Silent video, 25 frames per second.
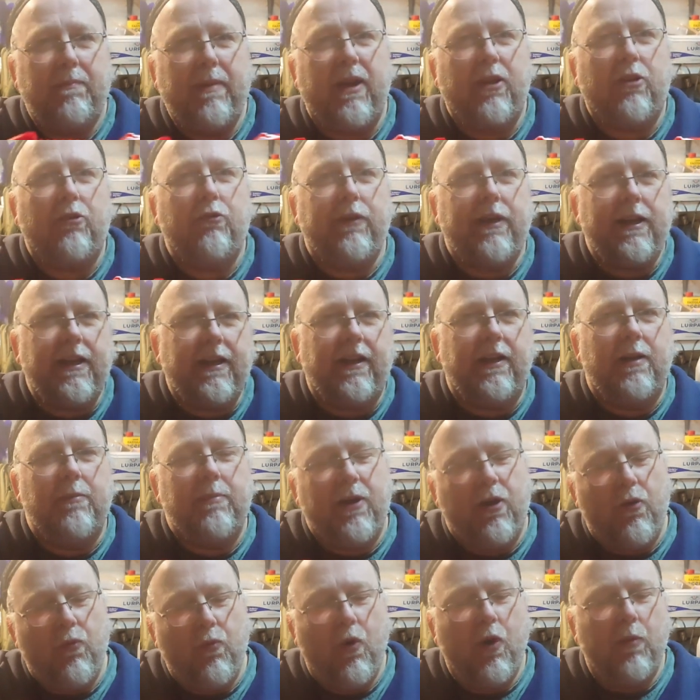Bit of creak and a
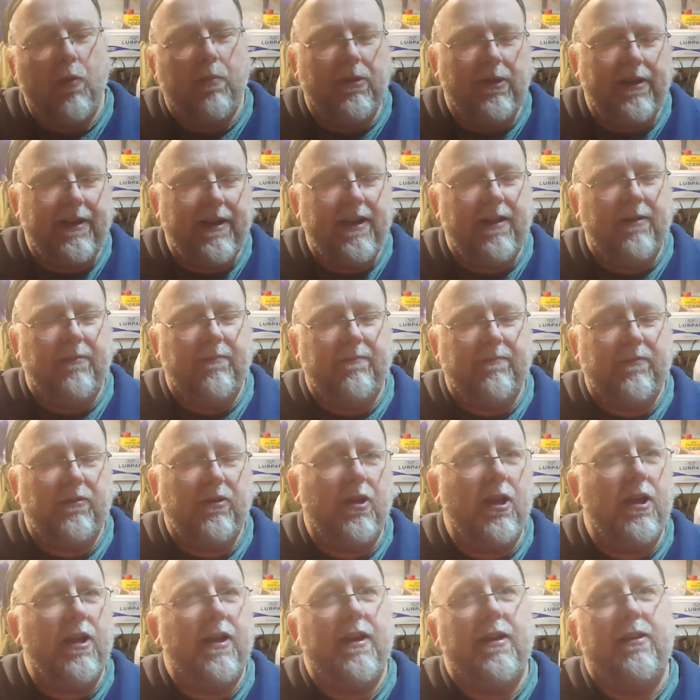bit of wobble in it,
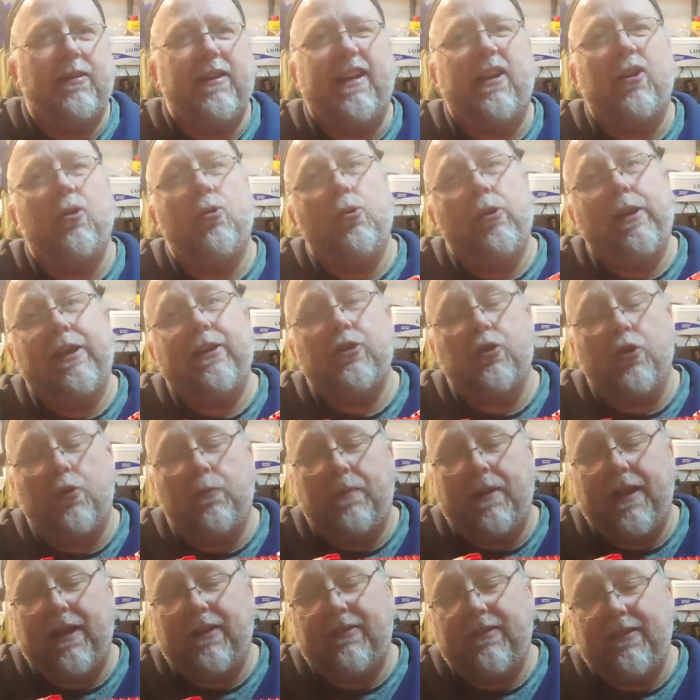like all
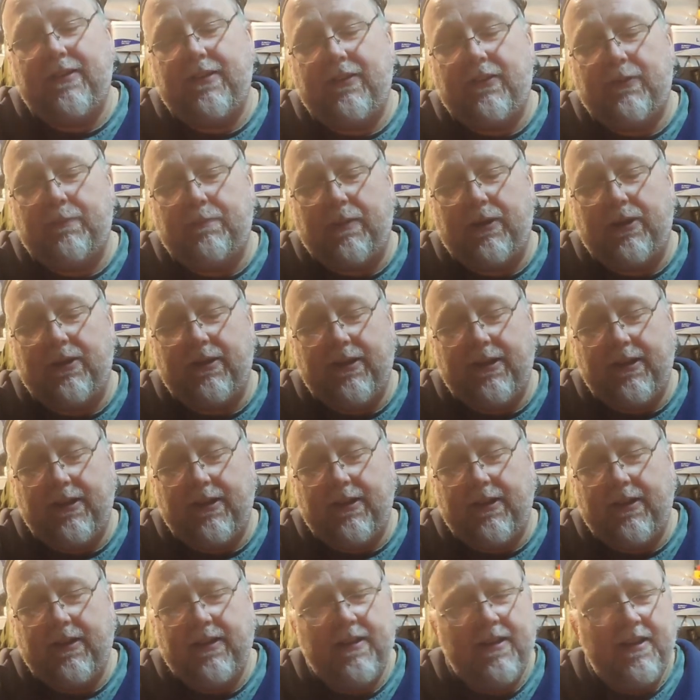xshot blasters, but
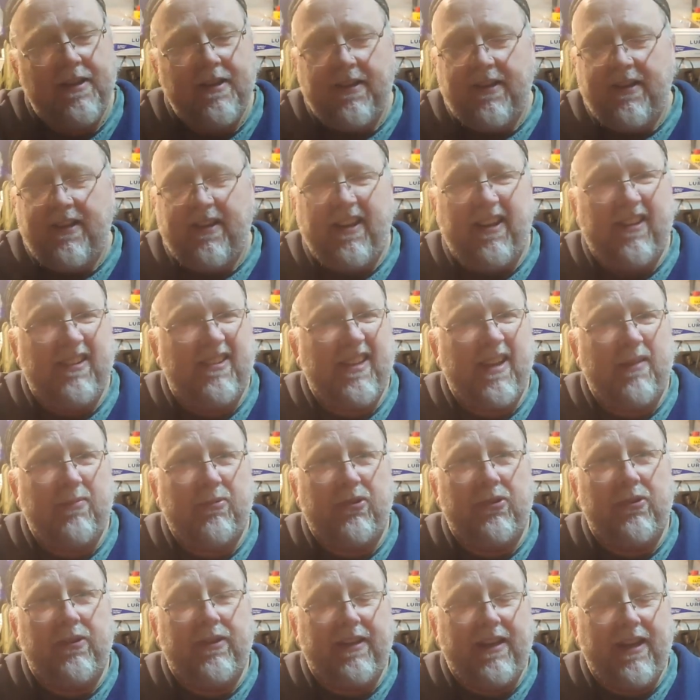it's
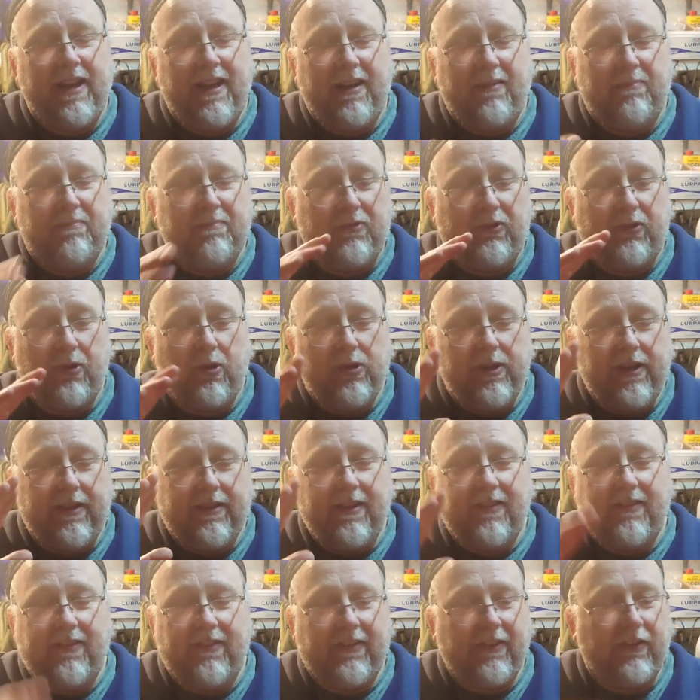absolutely
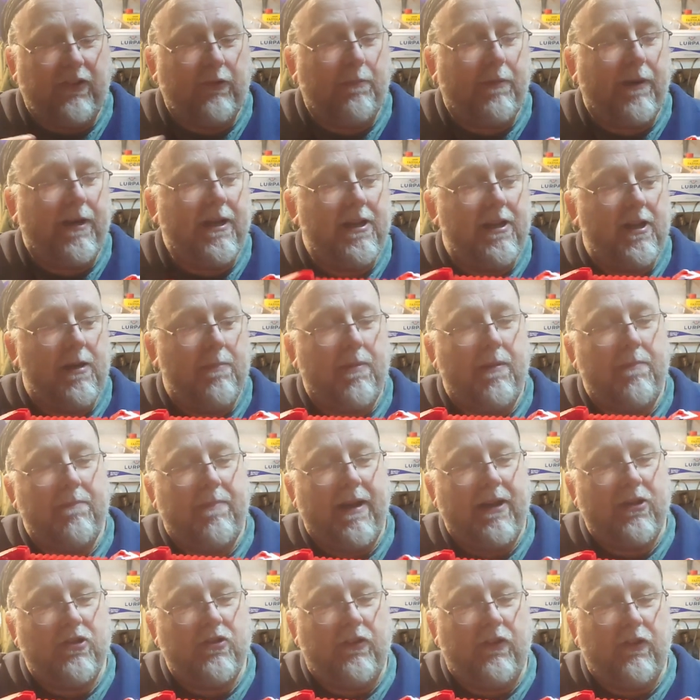solid. This is a Springer,
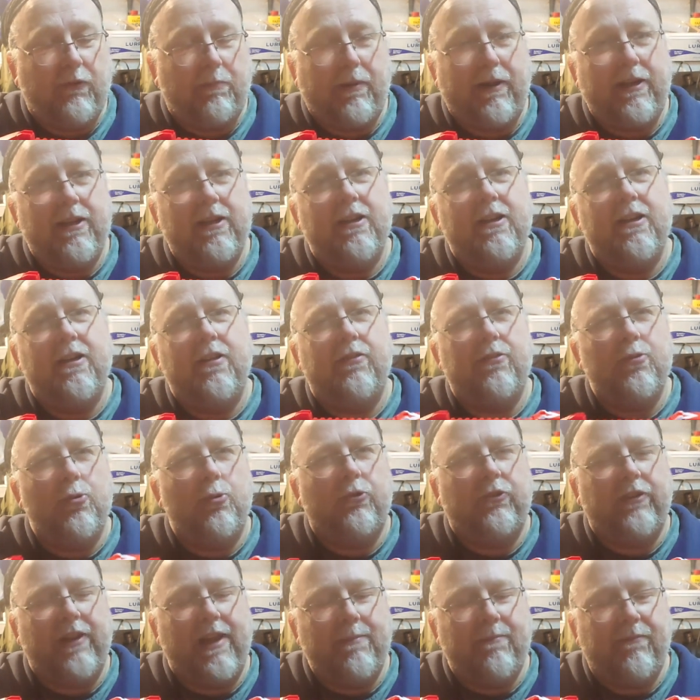pump action Springer,
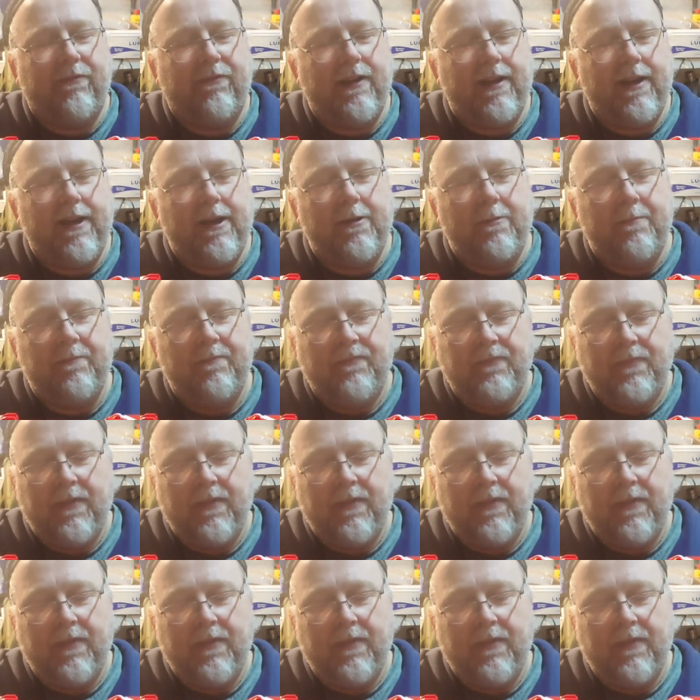no slam fire.